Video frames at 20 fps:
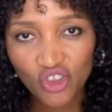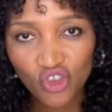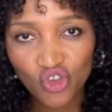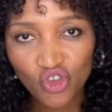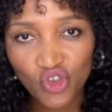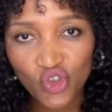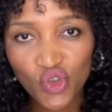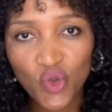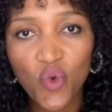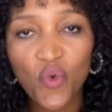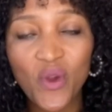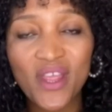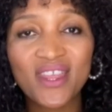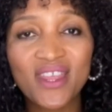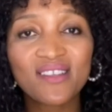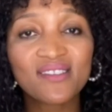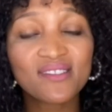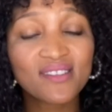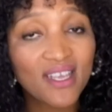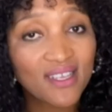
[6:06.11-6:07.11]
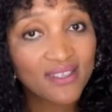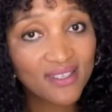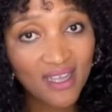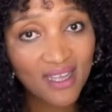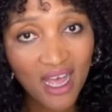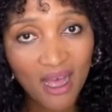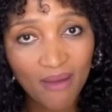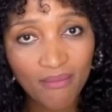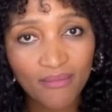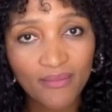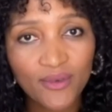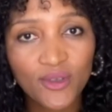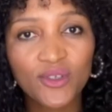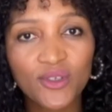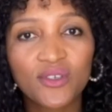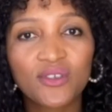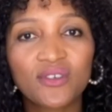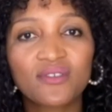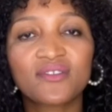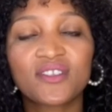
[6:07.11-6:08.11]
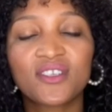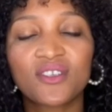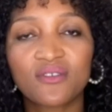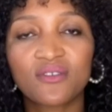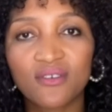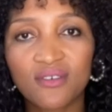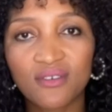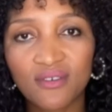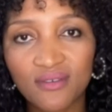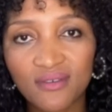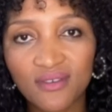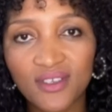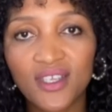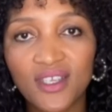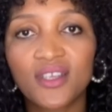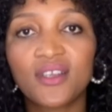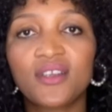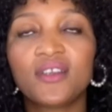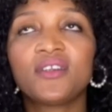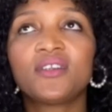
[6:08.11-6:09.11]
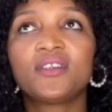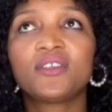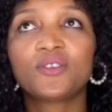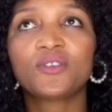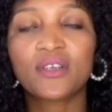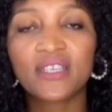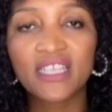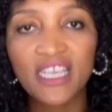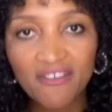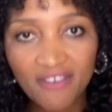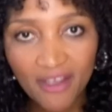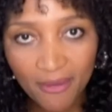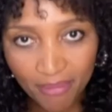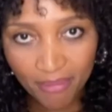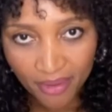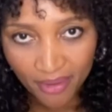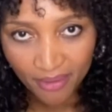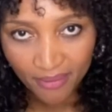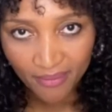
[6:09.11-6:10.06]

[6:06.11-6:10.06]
So when these things come, you know, don't give up,